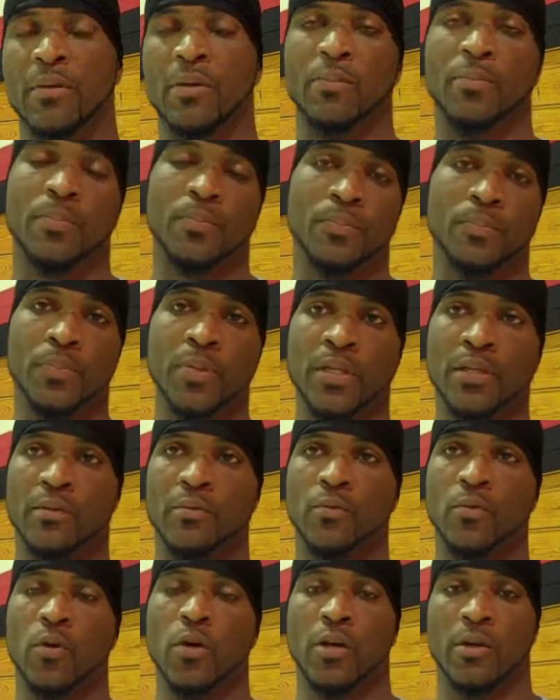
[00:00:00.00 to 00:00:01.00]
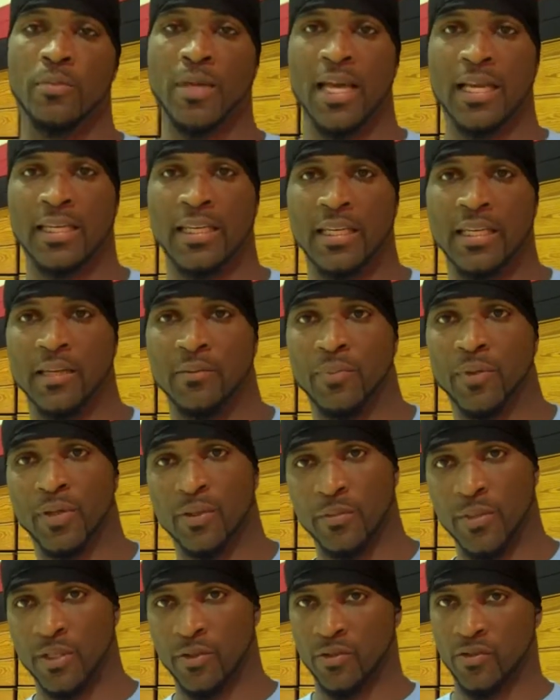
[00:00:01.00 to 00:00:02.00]
able to put water back in and put
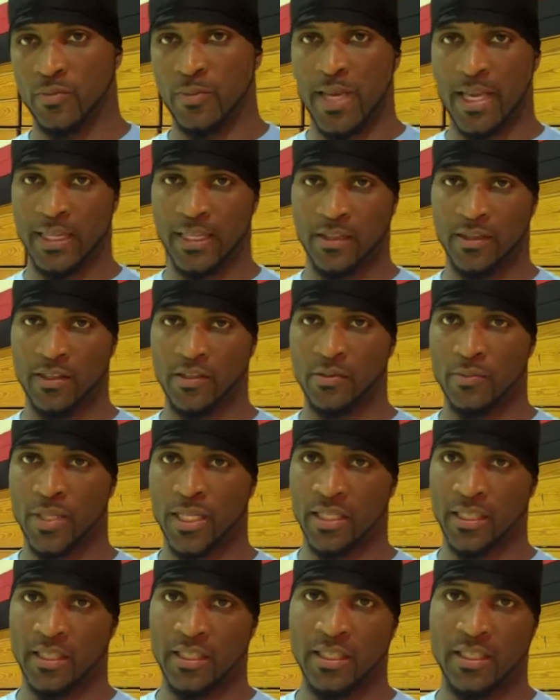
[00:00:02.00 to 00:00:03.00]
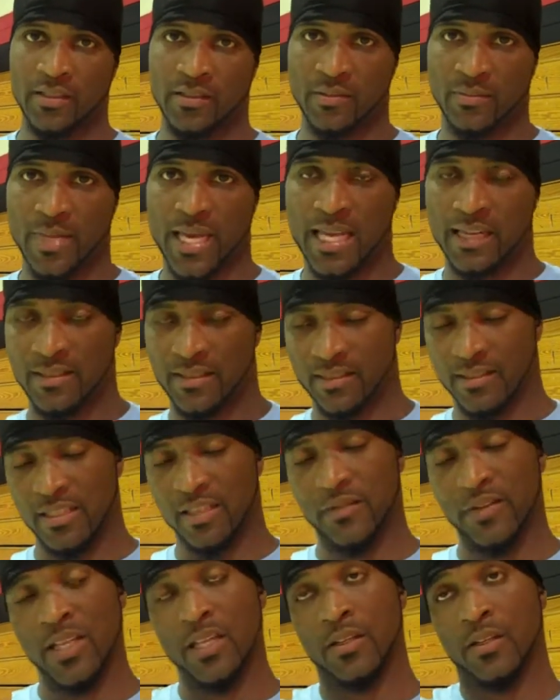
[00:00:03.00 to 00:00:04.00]
the minerals back in that your body needs to balance
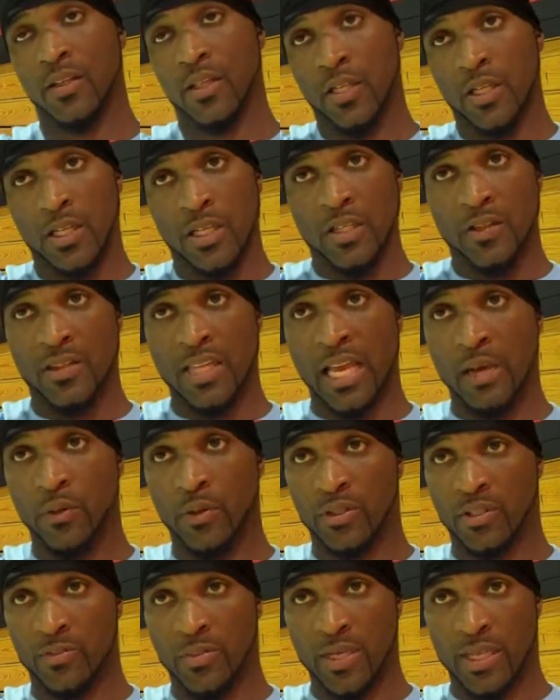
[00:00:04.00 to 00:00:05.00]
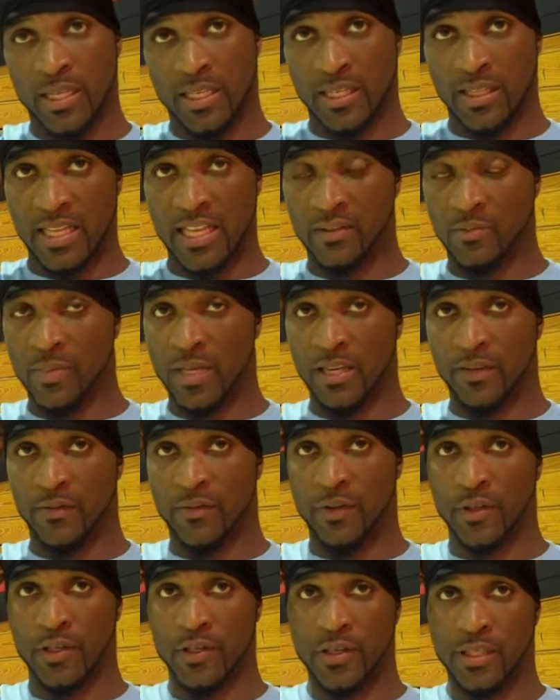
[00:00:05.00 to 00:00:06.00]
itself out, that was big, and that's big
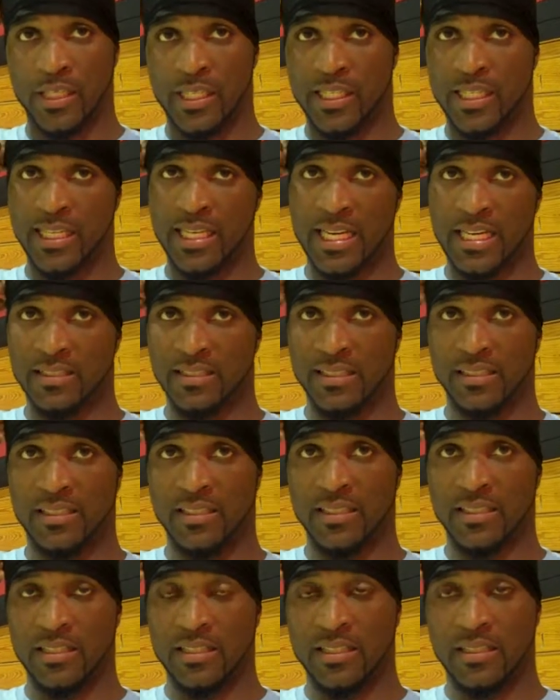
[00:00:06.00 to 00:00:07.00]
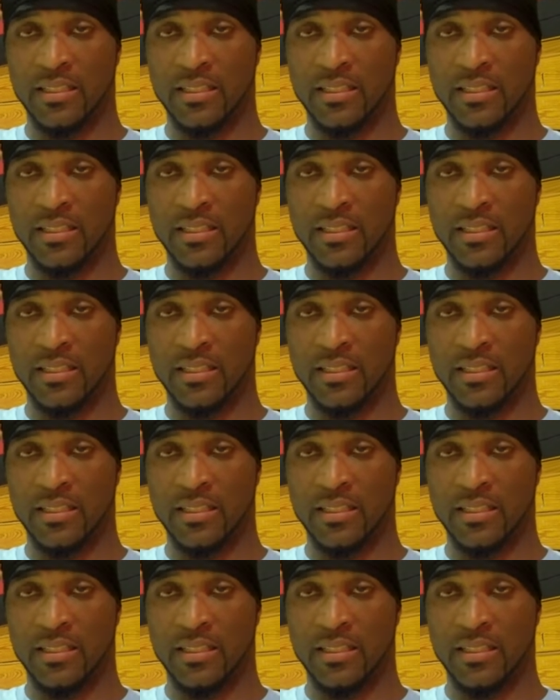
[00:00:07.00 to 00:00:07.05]
for any guys that's in